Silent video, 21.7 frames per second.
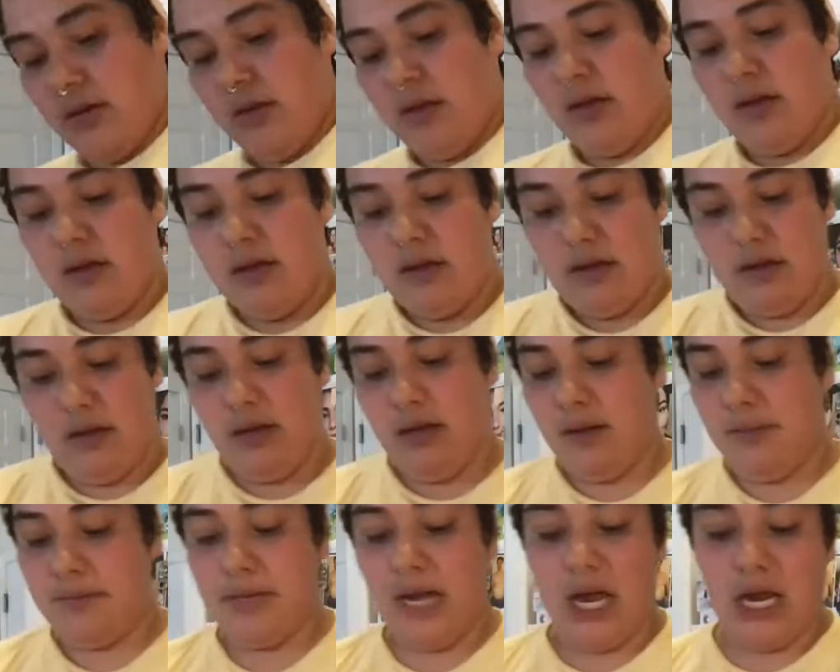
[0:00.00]

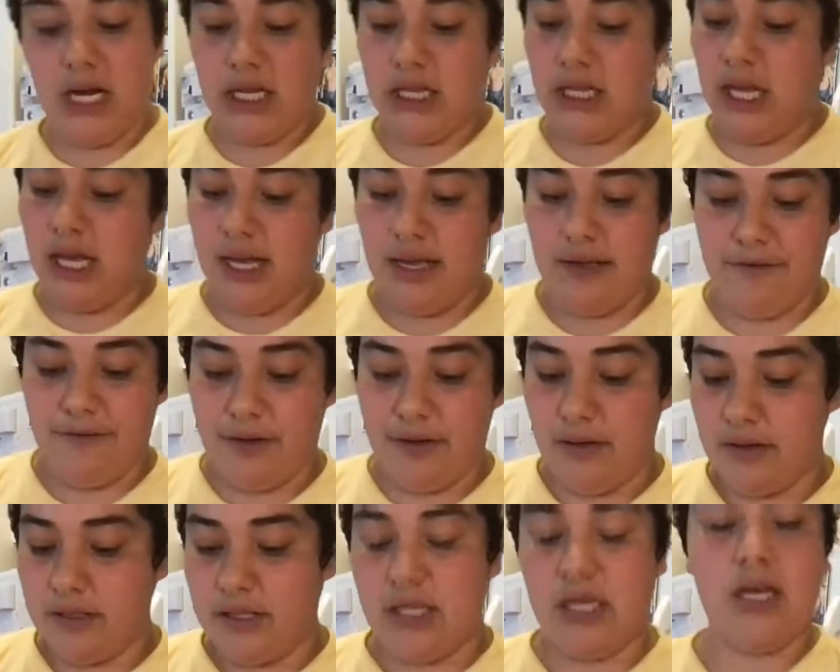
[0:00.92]
I'm not going to lie,
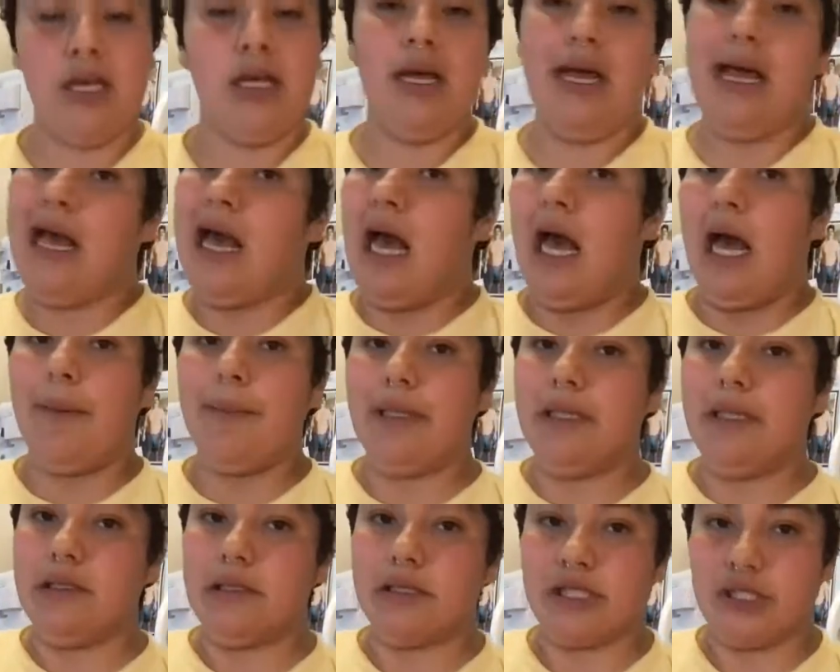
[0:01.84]
folks. I'm a
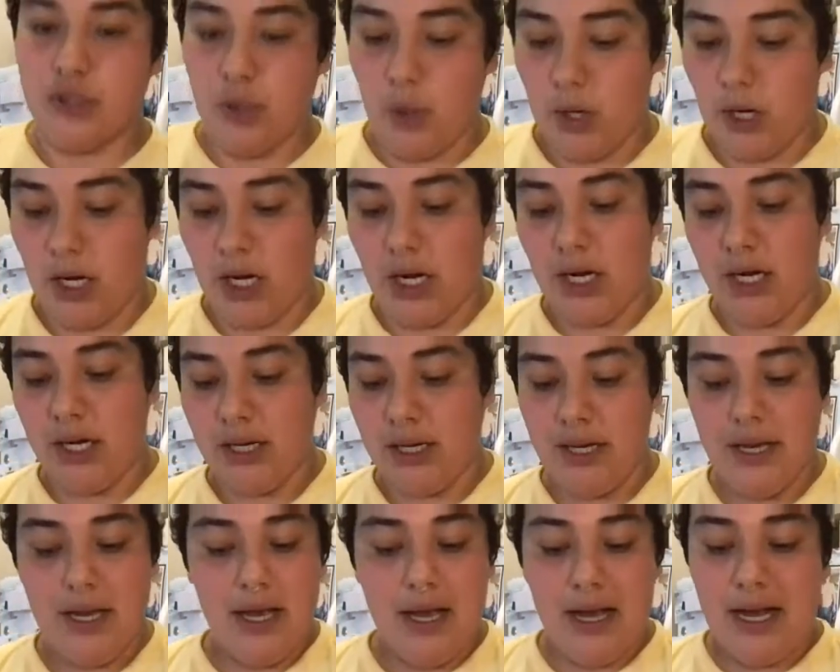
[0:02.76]
little sore.
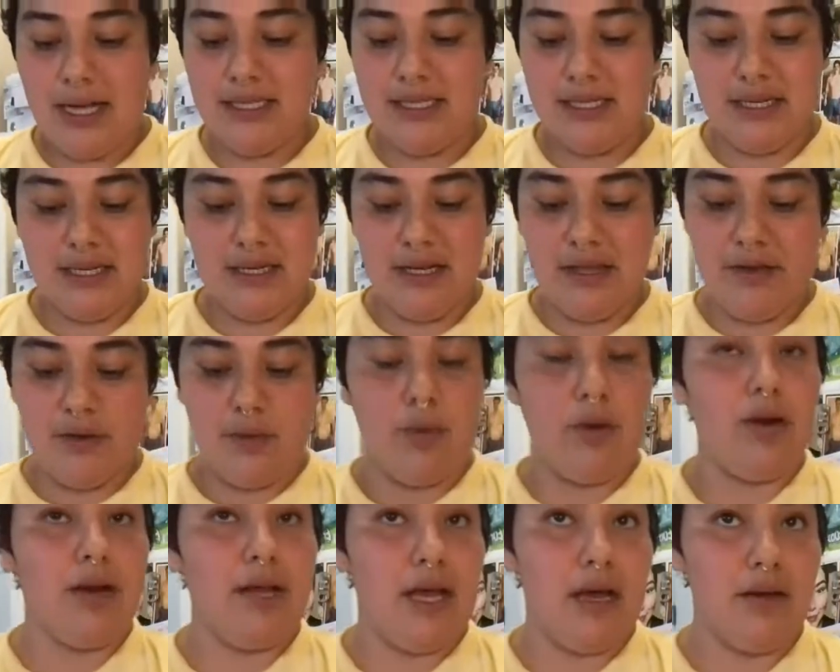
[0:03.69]
I did another
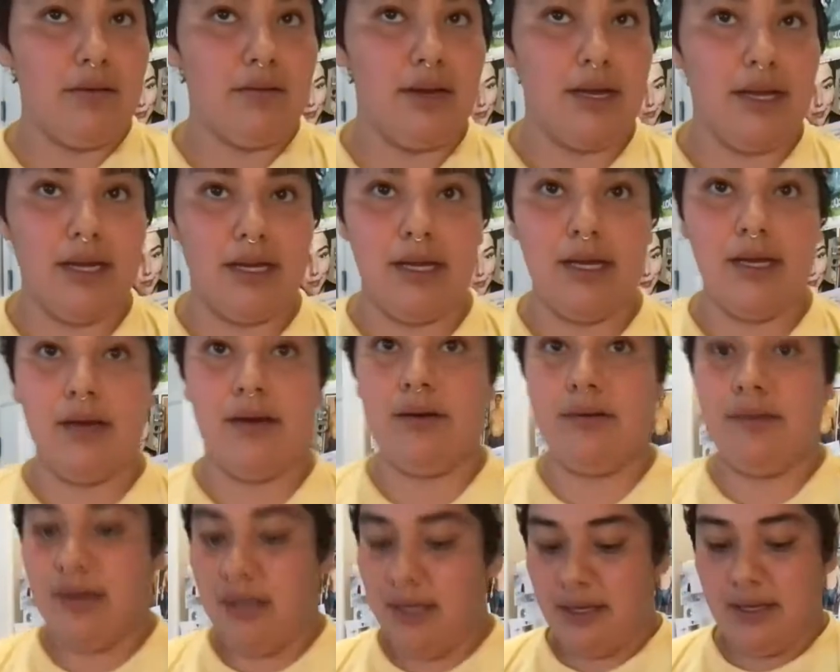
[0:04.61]
workout right
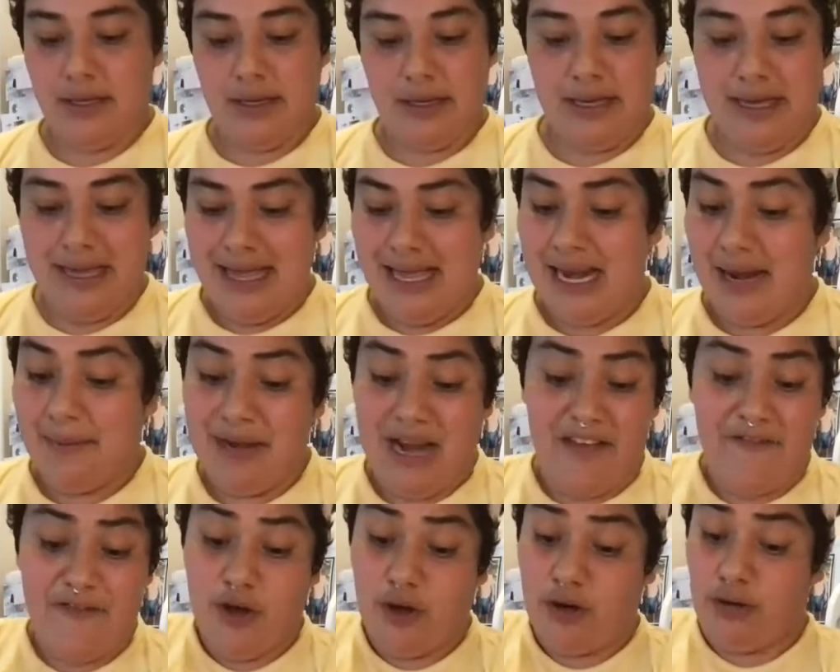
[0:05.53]
now. And I mean,
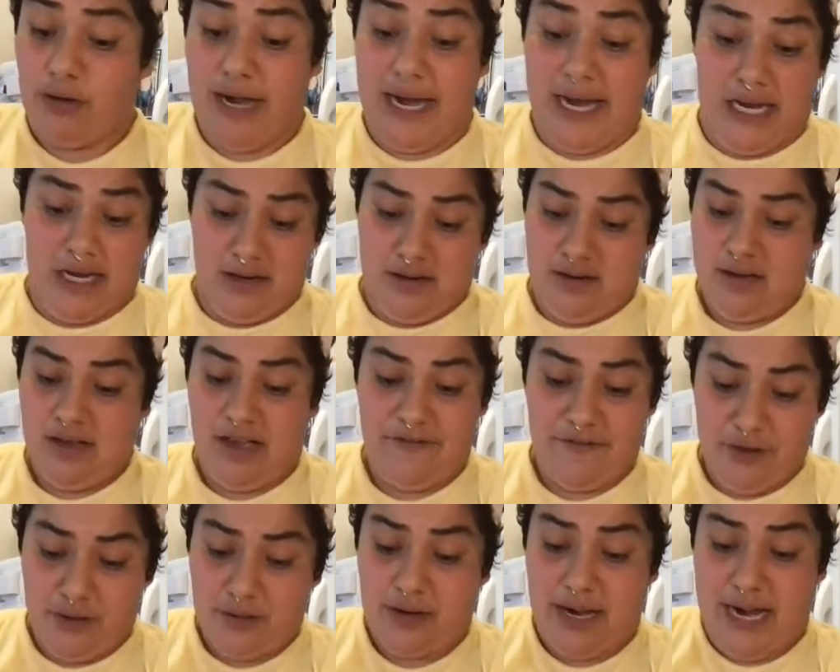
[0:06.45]
I feel great.
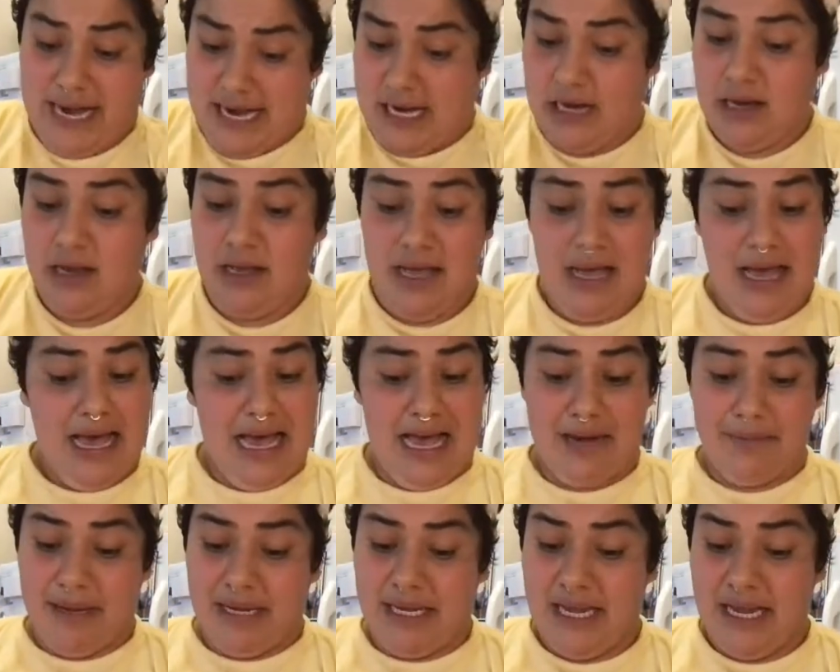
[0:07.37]

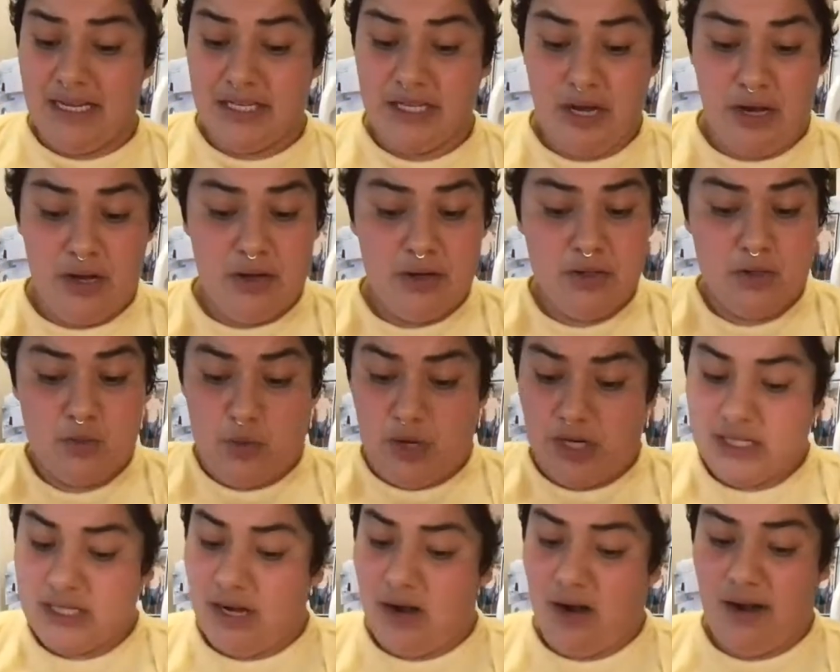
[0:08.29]
Had my ketones,
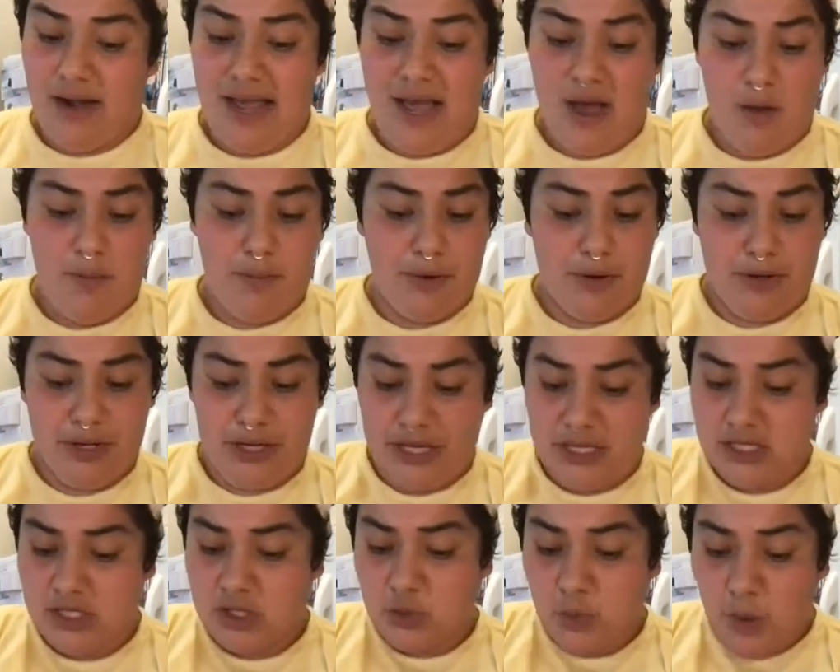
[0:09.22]
worked it on out, broke a
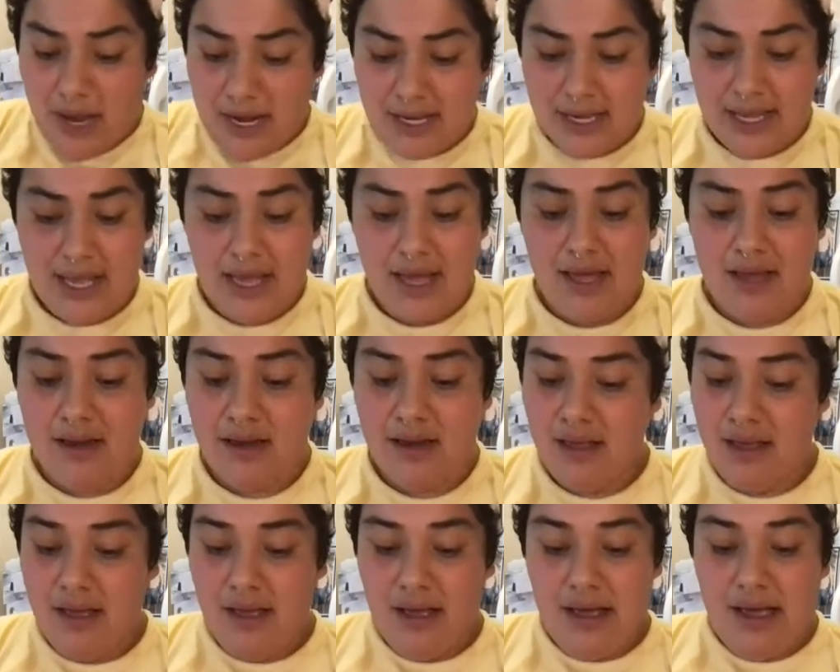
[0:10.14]
good sweat again.
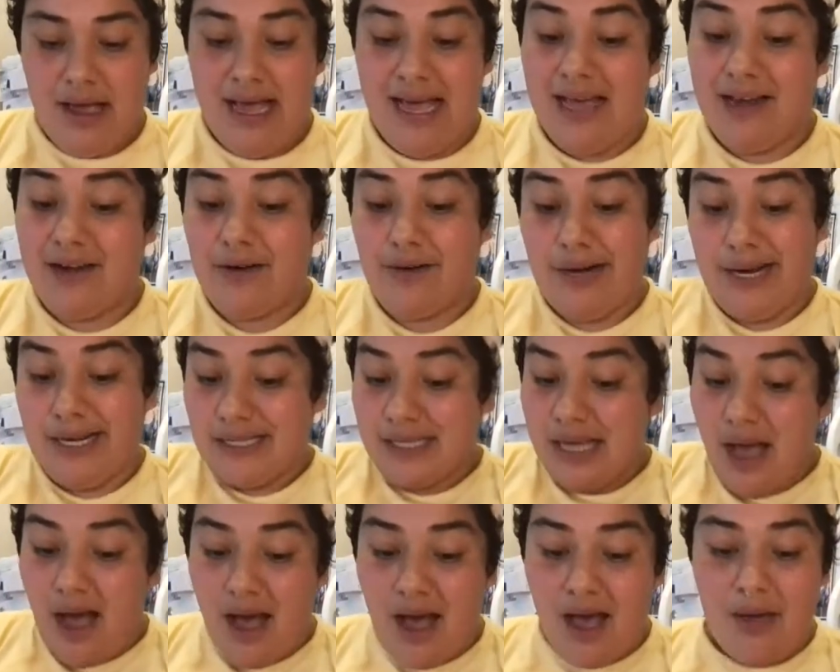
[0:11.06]
I had a great
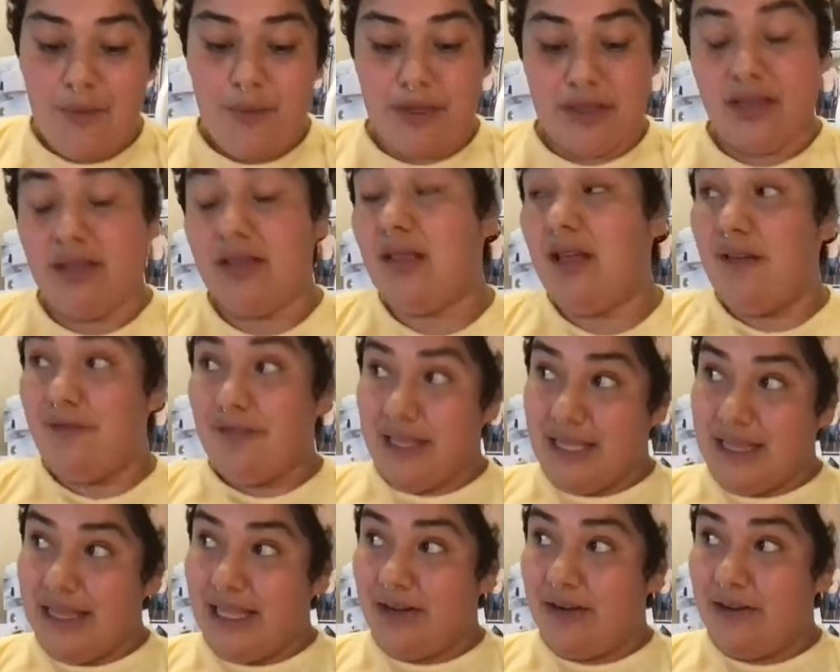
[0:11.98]
time with a lovely
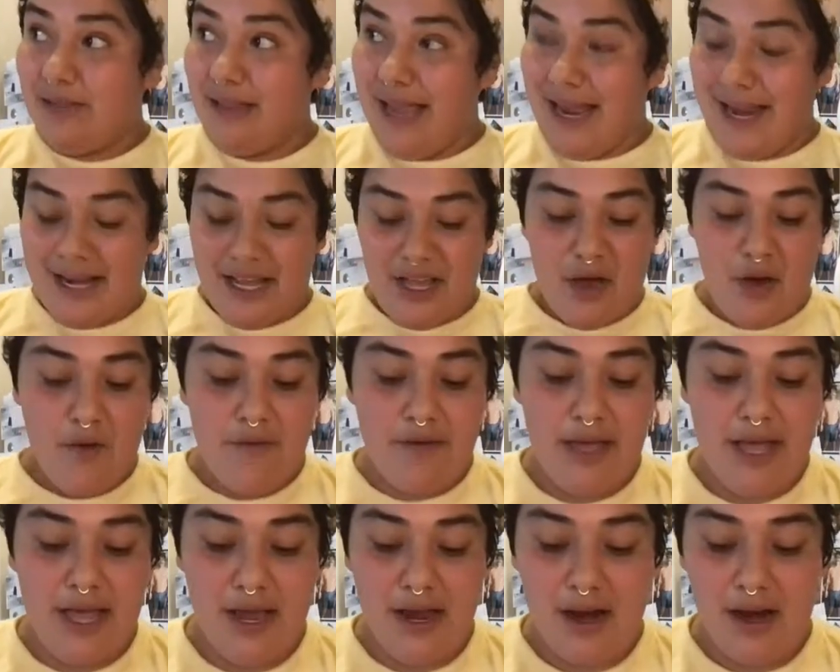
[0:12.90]
little lady over
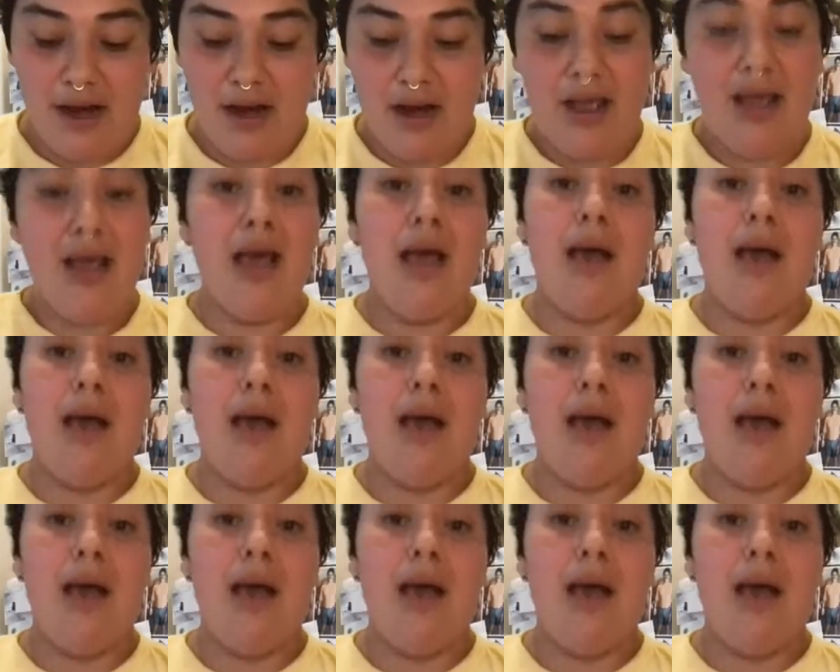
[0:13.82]
here.